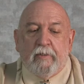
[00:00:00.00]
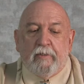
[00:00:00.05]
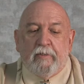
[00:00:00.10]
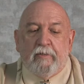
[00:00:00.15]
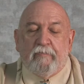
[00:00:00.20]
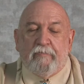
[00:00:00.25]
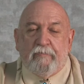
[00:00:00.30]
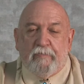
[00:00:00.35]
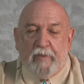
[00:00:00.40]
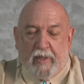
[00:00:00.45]

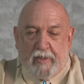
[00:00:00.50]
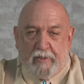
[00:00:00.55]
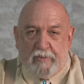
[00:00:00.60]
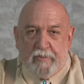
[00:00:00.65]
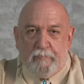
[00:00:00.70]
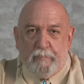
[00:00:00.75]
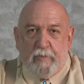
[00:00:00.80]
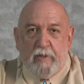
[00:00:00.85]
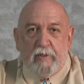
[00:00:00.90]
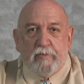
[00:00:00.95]
to
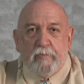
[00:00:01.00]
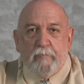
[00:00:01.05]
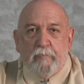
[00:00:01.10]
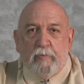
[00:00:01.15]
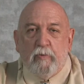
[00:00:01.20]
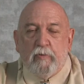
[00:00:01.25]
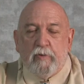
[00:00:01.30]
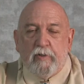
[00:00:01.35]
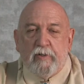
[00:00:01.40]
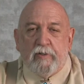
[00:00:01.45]
face, but it's
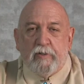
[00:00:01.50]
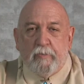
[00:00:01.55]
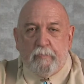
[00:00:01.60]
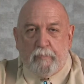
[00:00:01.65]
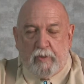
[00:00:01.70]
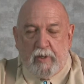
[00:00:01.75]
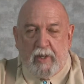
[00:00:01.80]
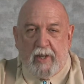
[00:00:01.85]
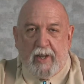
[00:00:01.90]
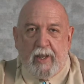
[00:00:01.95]
important to
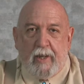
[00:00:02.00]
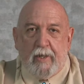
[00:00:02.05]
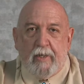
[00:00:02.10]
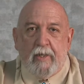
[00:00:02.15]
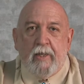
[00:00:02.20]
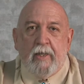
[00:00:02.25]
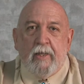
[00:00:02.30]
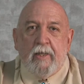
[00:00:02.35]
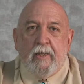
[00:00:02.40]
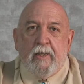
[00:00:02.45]
plan.
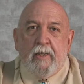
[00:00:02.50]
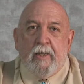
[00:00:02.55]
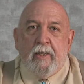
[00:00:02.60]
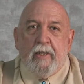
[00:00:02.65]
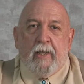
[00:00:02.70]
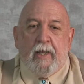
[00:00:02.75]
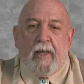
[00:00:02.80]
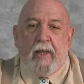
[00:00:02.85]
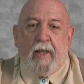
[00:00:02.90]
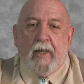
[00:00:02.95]

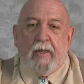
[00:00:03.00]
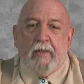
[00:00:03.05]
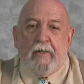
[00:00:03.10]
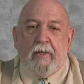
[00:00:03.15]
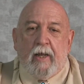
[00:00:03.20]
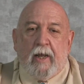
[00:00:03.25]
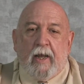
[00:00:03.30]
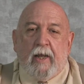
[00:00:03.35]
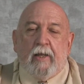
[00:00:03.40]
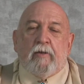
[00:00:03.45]
And
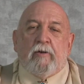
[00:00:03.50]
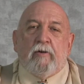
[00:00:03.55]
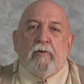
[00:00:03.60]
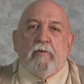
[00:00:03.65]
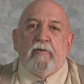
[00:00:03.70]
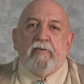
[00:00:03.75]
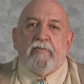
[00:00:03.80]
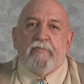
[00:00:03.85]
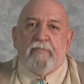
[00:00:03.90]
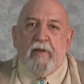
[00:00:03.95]
I
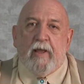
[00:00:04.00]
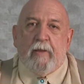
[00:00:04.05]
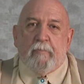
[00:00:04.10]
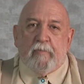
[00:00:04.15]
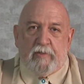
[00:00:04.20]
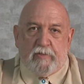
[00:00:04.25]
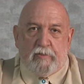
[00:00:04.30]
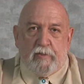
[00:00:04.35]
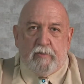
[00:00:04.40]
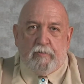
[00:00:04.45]
encourage
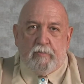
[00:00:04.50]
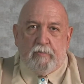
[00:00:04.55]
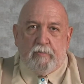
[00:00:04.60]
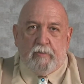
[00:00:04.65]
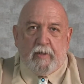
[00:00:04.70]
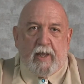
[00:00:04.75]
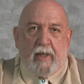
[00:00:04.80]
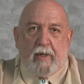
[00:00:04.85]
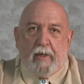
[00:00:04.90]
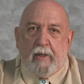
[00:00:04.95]
families to do
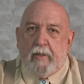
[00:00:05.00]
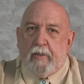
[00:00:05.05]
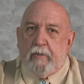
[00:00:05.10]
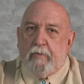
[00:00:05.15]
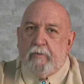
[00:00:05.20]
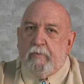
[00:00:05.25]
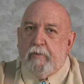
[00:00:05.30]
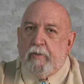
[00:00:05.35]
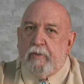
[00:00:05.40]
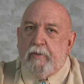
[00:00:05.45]
that. I
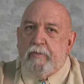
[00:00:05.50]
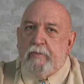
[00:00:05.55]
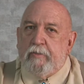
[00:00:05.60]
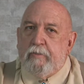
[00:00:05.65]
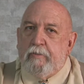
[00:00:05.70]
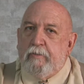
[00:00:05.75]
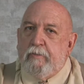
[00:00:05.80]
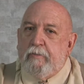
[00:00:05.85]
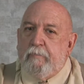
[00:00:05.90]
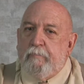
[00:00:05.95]

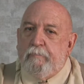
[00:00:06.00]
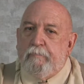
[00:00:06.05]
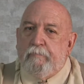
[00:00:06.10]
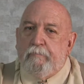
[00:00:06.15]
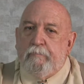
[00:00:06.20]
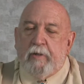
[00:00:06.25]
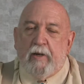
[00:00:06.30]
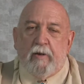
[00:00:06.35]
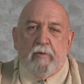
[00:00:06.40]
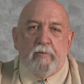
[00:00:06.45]
encourage
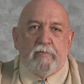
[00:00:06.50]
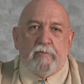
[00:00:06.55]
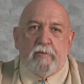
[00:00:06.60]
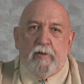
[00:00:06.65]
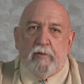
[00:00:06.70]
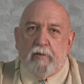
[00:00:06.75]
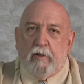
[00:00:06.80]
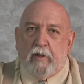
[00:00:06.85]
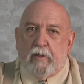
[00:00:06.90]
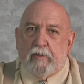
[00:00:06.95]
parents
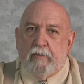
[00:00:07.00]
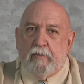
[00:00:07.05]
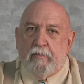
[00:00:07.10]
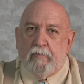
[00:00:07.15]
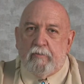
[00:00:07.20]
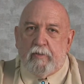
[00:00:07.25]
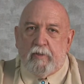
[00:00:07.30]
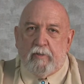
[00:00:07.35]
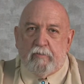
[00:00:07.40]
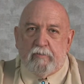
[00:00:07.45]
to talk to
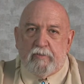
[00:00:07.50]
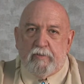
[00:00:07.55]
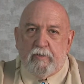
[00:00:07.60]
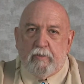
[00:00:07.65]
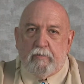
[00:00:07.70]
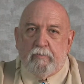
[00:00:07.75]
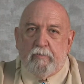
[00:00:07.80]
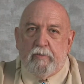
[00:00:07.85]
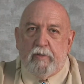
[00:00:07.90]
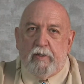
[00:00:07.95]
their adult
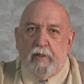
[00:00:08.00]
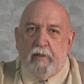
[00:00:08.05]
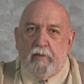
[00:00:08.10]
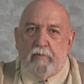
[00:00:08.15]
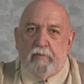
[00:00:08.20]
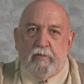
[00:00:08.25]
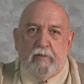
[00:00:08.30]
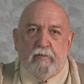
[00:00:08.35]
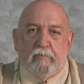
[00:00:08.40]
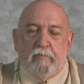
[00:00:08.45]
children
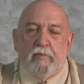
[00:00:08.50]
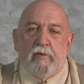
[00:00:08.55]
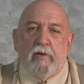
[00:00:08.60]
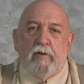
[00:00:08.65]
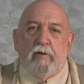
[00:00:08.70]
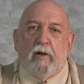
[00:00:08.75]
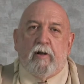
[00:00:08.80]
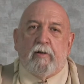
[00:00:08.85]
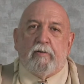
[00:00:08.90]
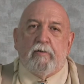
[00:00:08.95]
to
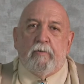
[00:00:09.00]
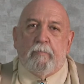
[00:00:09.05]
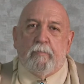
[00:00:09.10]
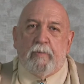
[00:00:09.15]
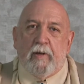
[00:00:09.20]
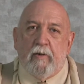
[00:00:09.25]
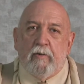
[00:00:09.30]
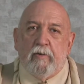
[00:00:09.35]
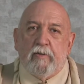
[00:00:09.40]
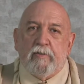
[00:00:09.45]
talk to your
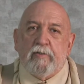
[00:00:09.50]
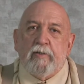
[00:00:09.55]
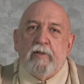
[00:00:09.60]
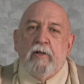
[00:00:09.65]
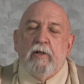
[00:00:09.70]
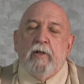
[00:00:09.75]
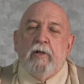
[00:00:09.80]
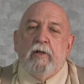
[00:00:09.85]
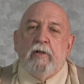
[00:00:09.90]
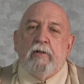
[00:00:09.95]
parents,
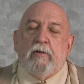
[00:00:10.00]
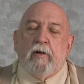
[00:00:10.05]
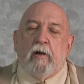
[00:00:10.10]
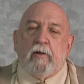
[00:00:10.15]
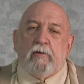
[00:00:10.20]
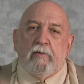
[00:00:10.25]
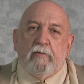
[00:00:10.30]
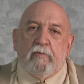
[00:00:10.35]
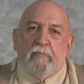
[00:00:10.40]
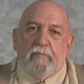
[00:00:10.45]

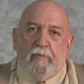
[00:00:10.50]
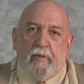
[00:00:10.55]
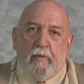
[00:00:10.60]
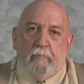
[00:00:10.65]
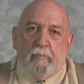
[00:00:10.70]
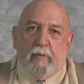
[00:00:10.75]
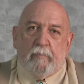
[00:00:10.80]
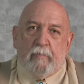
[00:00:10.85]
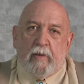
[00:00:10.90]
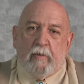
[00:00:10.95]
talk to your
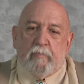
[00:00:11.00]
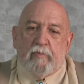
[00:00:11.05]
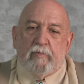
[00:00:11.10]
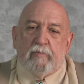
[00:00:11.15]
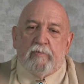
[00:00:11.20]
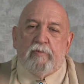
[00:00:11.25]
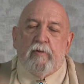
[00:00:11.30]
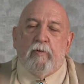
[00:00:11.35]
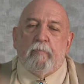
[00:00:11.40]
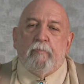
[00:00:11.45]
family
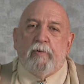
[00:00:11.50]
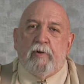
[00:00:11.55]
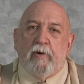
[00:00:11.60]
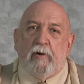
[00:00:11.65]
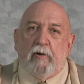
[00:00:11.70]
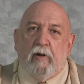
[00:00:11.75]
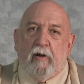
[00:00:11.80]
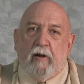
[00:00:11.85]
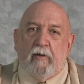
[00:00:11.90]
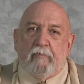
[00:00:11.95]
members. Don't put
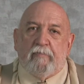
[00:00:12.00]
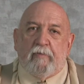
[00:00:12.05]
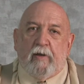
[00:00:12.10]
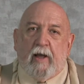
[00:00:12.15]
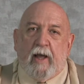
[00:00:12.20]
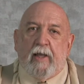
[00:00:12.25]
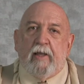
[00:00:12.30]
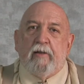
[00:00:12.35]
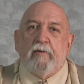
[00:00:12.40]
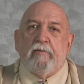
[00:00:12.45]
it off.
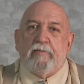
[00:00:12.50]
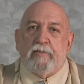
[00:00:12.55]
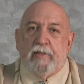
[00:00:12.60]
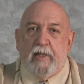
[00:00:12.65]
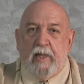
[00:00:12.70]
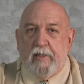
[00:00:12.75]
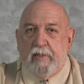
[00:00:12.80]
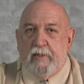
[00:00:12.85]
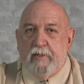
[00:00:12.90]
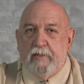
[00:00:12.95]
I
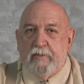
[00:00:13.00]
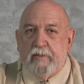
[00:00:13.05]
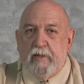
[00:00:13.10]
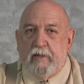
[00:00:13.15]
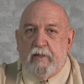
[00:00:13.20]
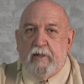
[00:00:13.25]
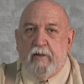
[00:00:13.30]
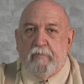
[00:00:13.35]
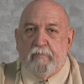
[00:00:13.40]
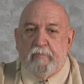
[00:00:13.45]
understand that it's
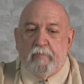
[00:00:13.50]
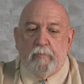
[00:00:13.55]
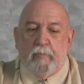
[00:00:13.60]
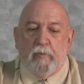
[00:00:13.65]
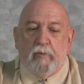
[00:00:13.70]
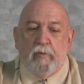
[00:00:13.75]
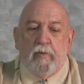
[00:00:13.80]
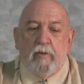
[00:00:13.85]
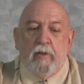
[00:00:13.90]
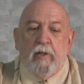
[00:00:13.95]

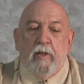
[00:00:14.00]
uncomfortable,